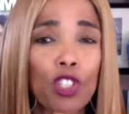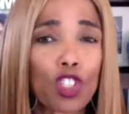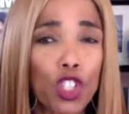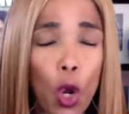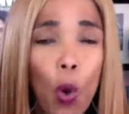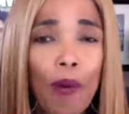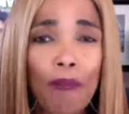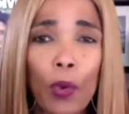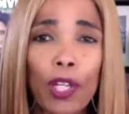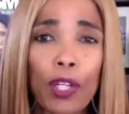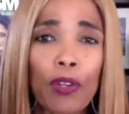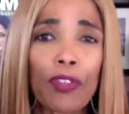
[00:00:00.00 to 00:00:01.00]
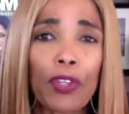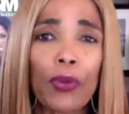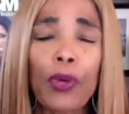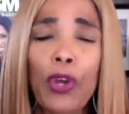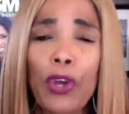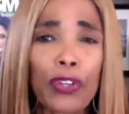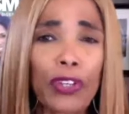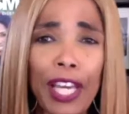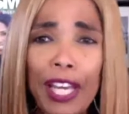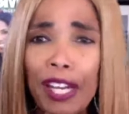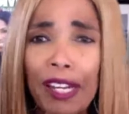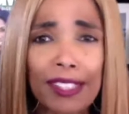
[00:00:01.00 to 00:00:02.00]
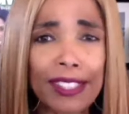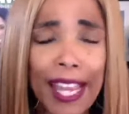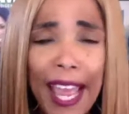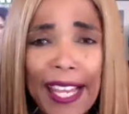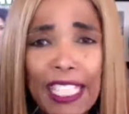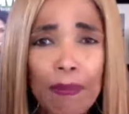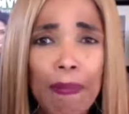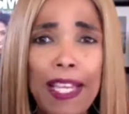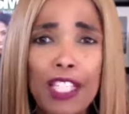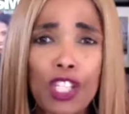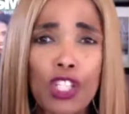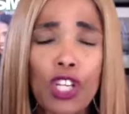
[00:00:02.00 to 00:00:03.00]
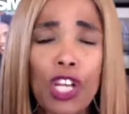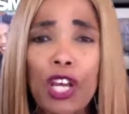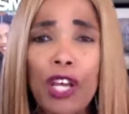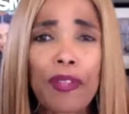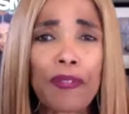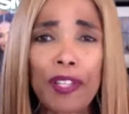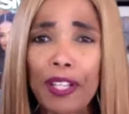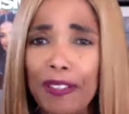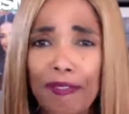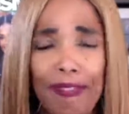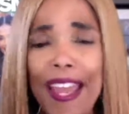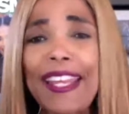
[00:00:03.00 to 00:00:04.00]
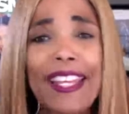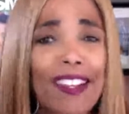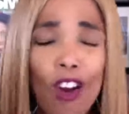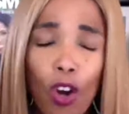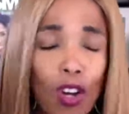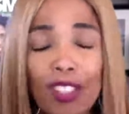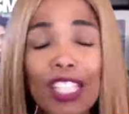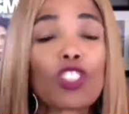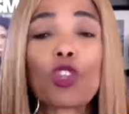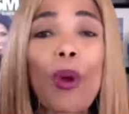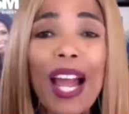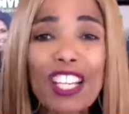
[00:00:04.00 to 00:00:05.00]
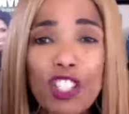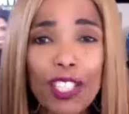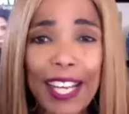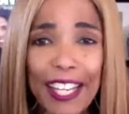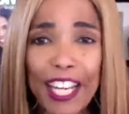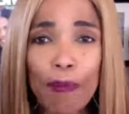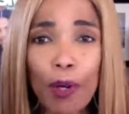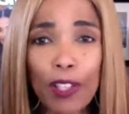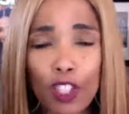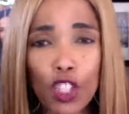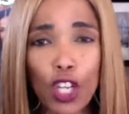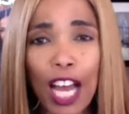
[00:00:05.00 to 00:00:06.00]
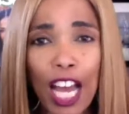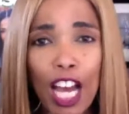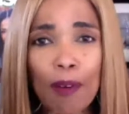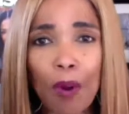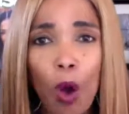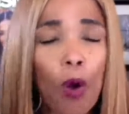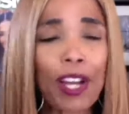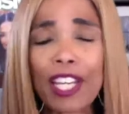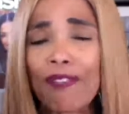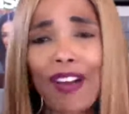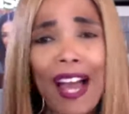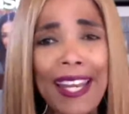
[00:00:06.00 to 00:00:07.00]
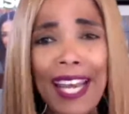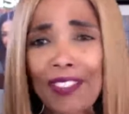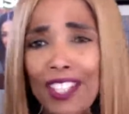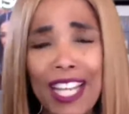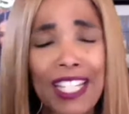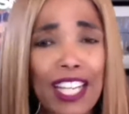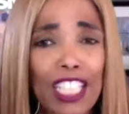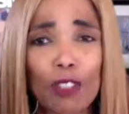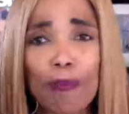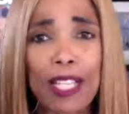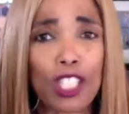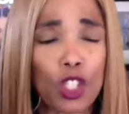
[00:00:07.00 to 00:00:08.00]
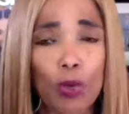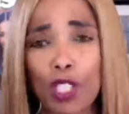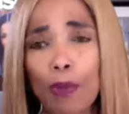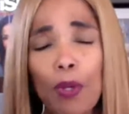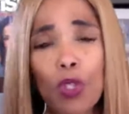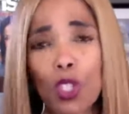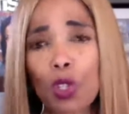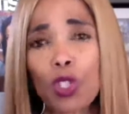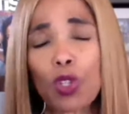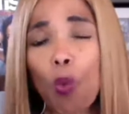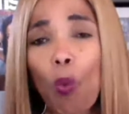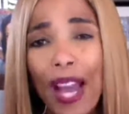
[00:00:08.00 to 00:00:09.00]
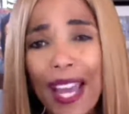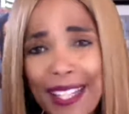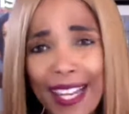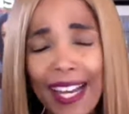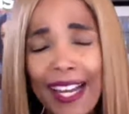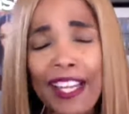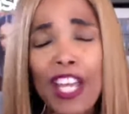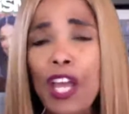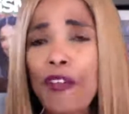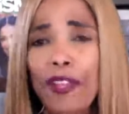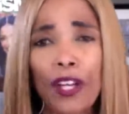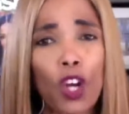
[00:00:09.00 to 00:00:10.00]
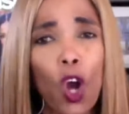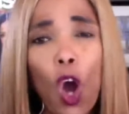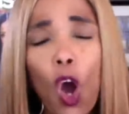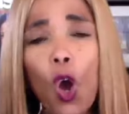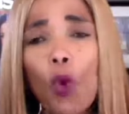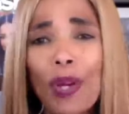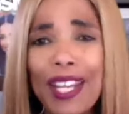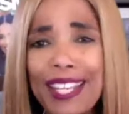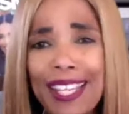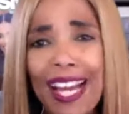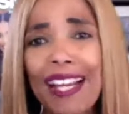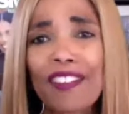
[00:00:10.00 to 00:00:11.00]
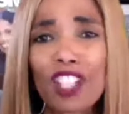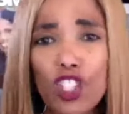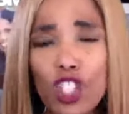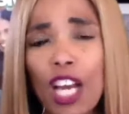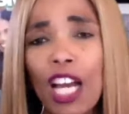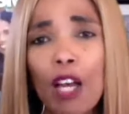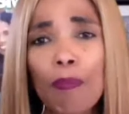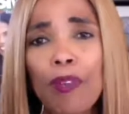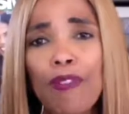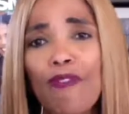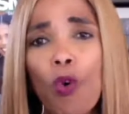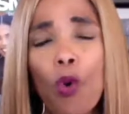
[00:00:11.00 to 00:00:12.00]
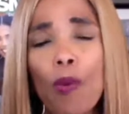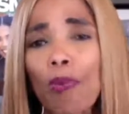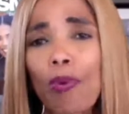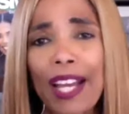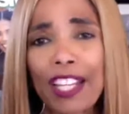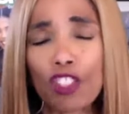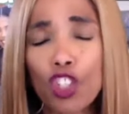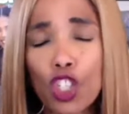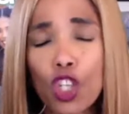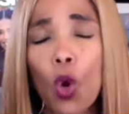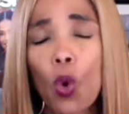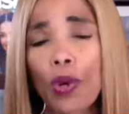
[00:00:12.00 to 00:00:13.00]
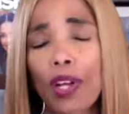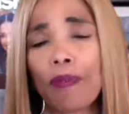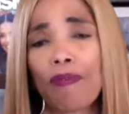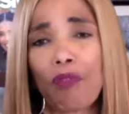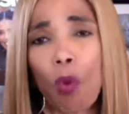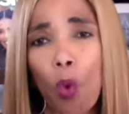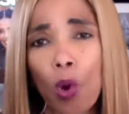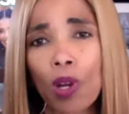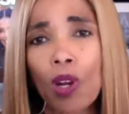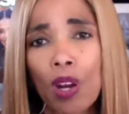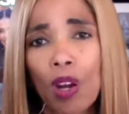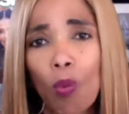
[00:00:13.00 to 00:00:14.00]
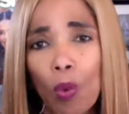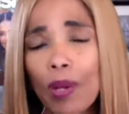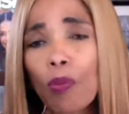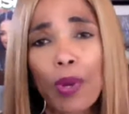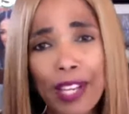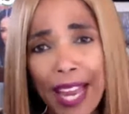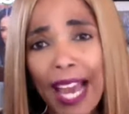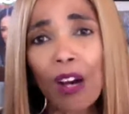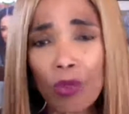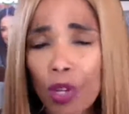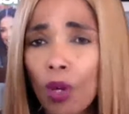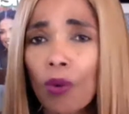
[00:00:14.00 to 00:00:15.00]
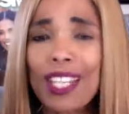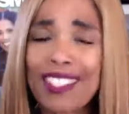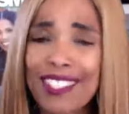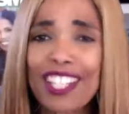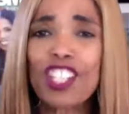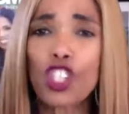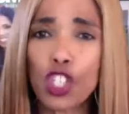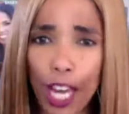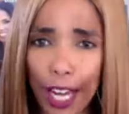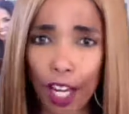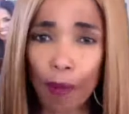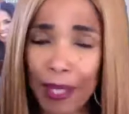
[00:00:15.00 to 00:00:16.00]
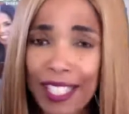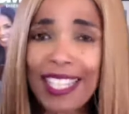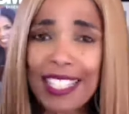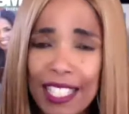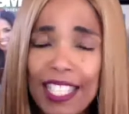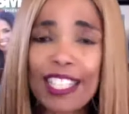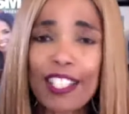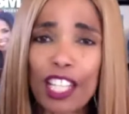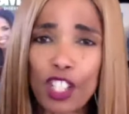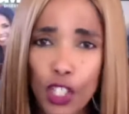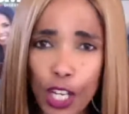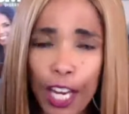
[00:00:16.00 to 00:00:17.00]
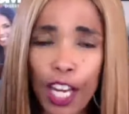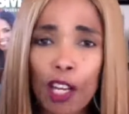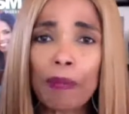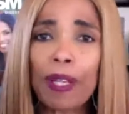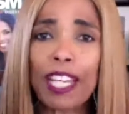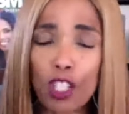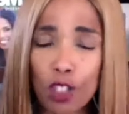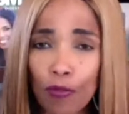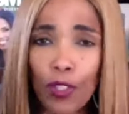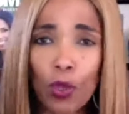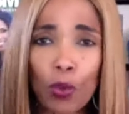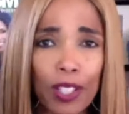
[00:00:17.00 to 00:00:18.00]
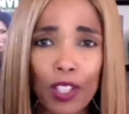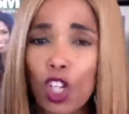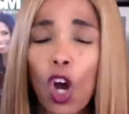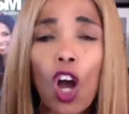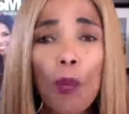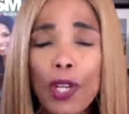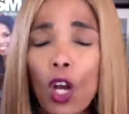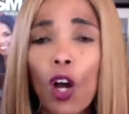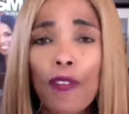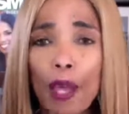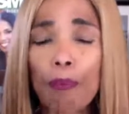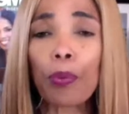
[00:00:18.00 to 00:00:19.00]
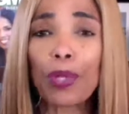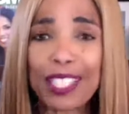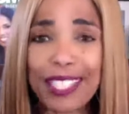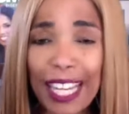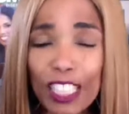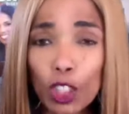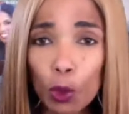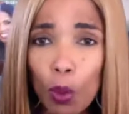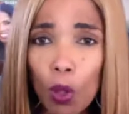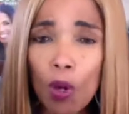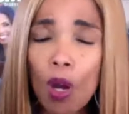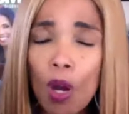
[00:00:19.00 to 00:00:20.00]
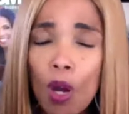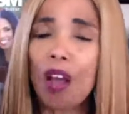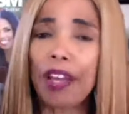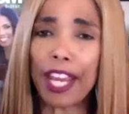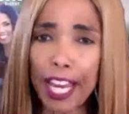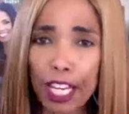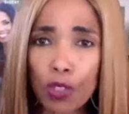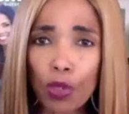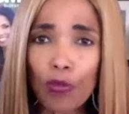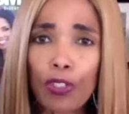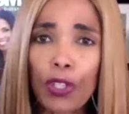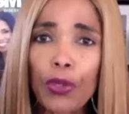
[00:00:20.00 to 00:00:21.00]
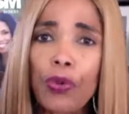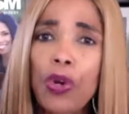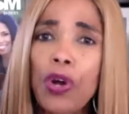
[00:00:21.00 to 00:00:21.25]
show up for an interview, get a text message thanking or congratulating him on the job, only to find out that text message was supposed to go to the white guy that had already gotten the job before Brian showed up for what we now know is a sham. And yes, it is a sham interview. In the law, we call that pretextual interview.